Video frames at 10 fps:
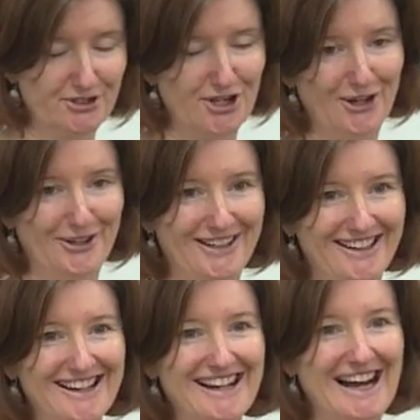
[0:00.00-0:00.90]
So
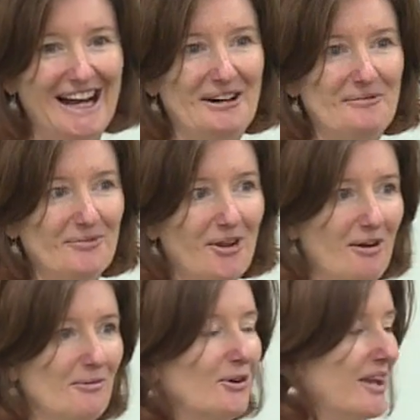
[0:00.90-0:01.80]

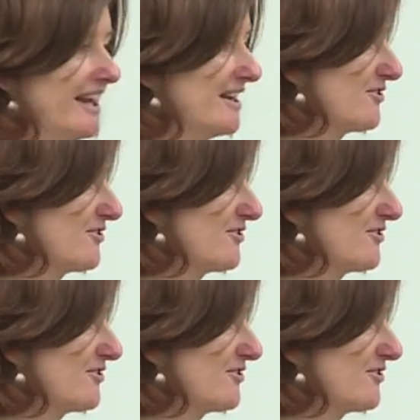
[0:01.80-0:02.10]
I'm looking at